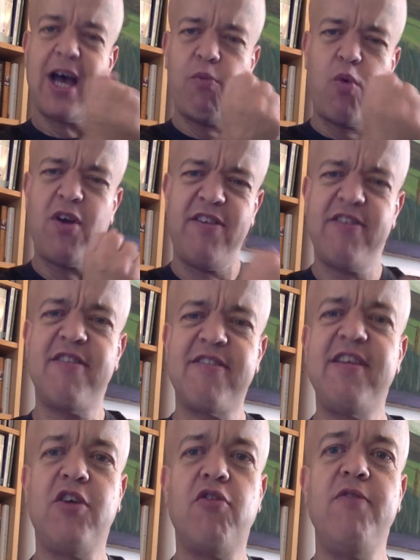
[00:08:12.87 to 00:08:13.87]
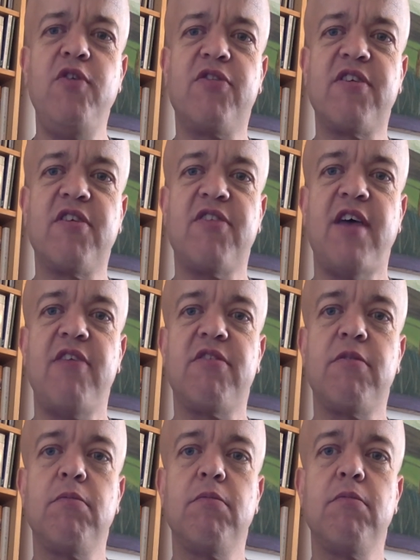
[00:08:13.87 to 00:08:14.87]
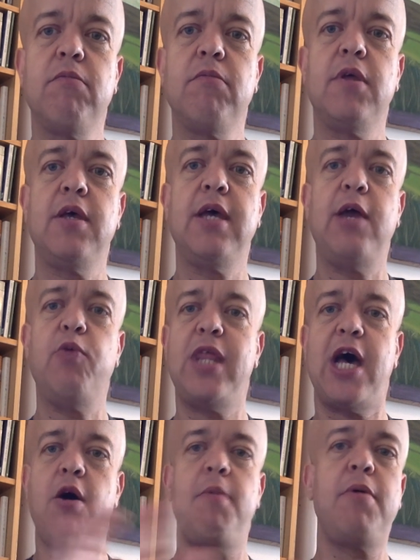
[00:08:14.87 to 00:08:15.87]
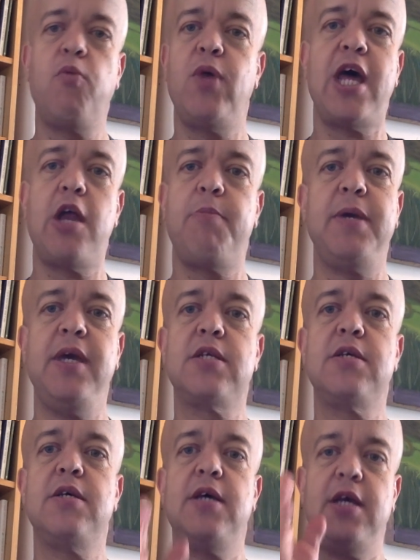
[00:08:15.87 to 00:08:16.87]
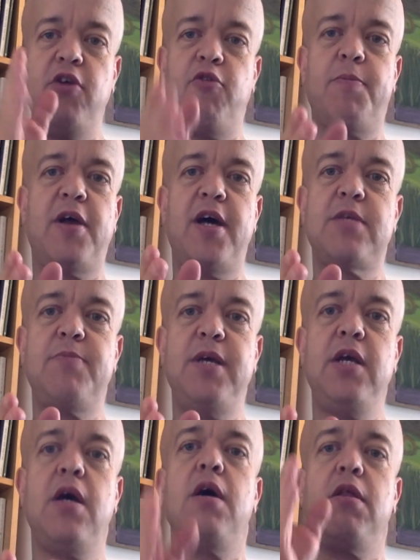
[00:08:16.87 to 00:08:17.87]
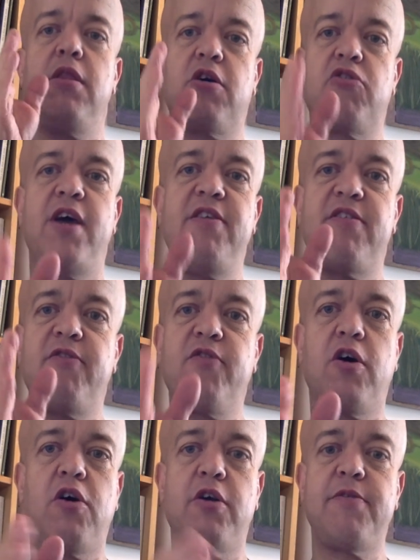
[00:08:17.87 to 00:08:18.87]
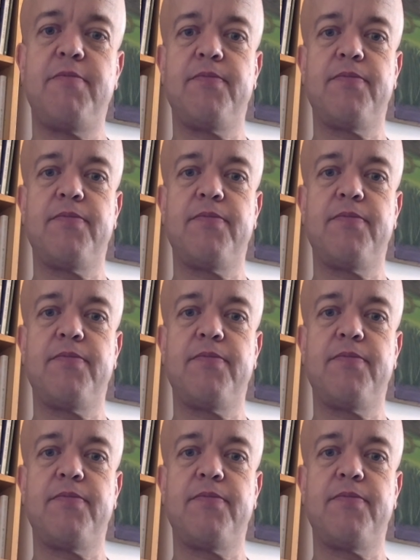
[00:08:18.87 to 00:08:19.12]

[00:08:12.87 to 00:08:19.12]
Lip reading: "What is the secret of your success?" And without a beat, he replied to me, "The grace of God."